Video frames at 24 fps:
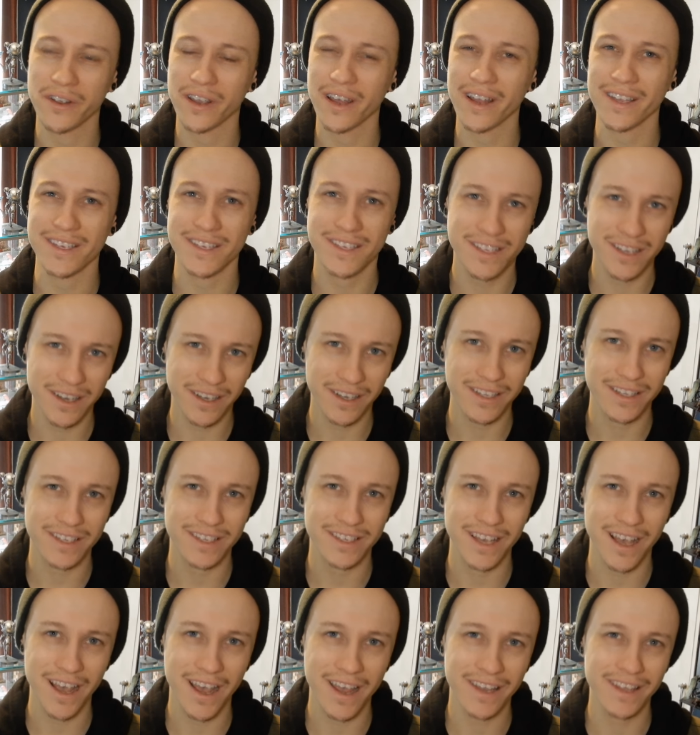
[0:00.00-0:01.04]
you're kind of stuck
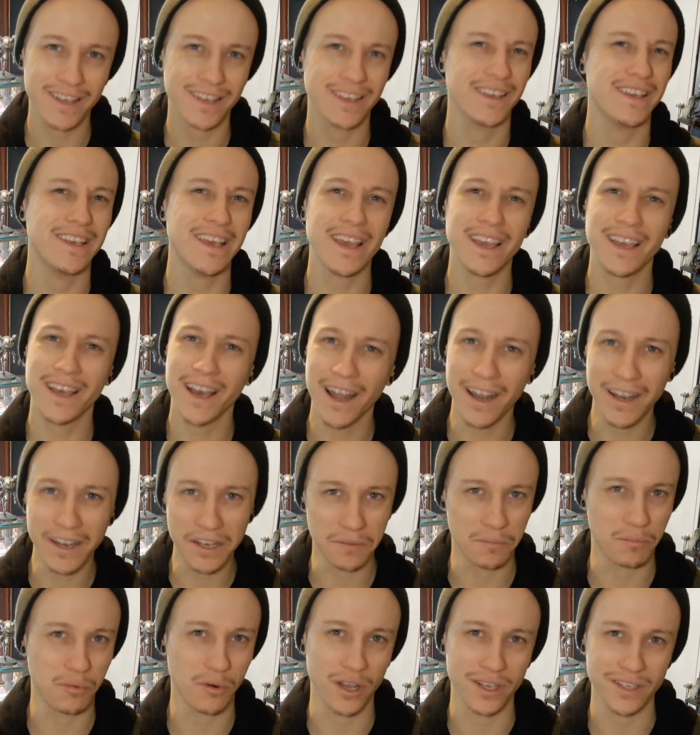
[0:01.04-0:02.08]
inside, it can get kind
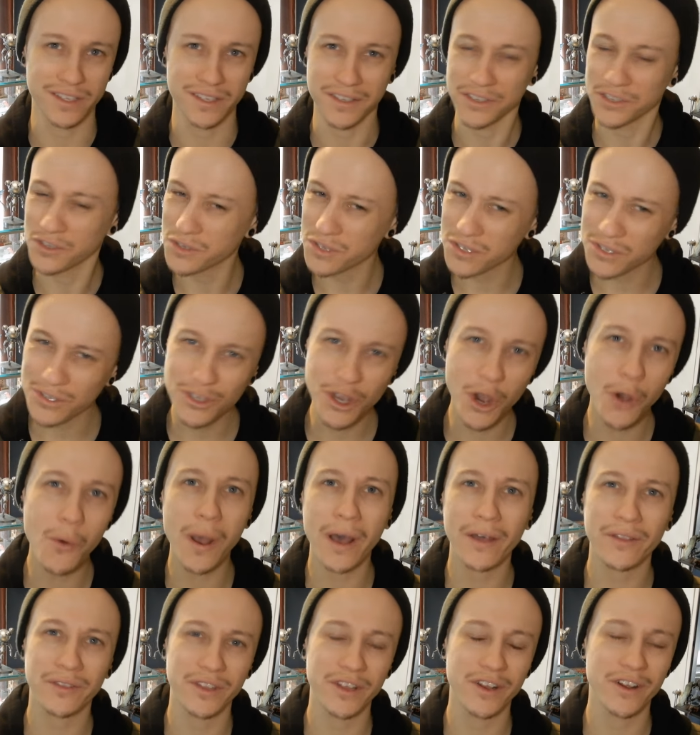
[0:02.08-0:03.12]
of depressing. So just
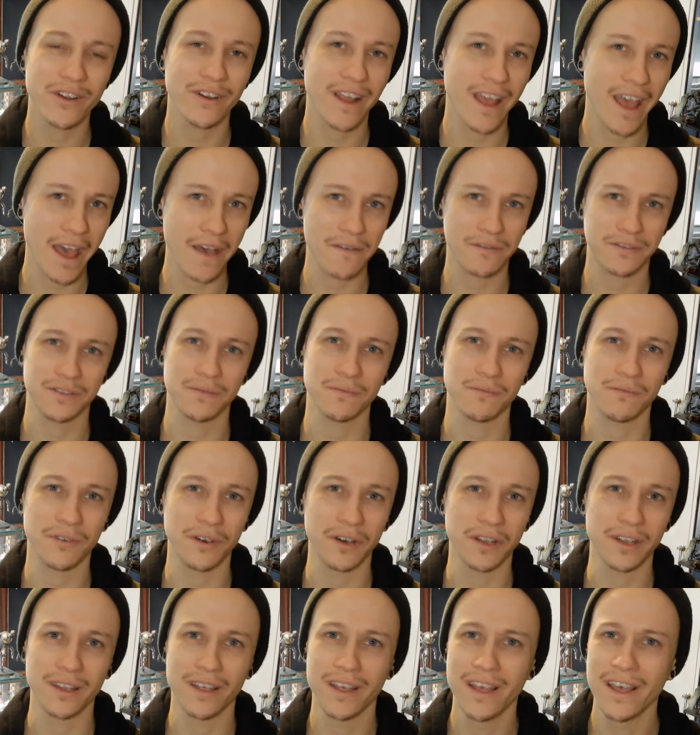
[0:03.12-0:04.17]
go out there, have some
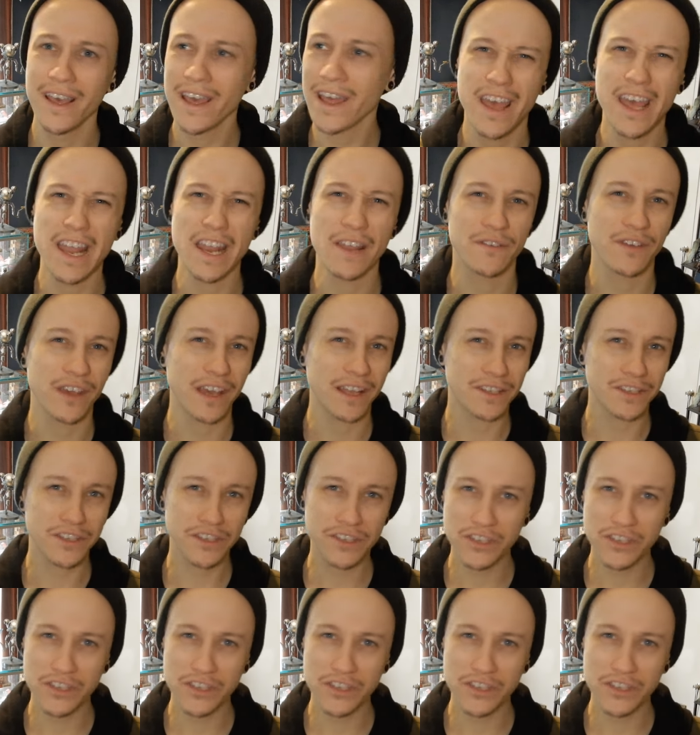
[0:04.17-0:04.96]
fun. And if you got